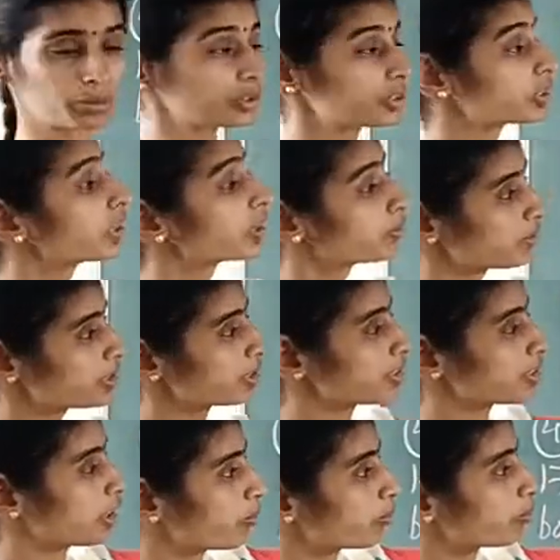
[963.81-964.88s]
books.
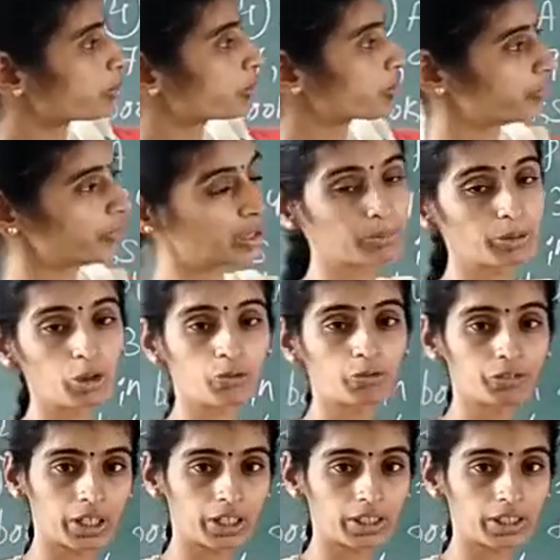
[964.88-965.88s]
Means some books will be of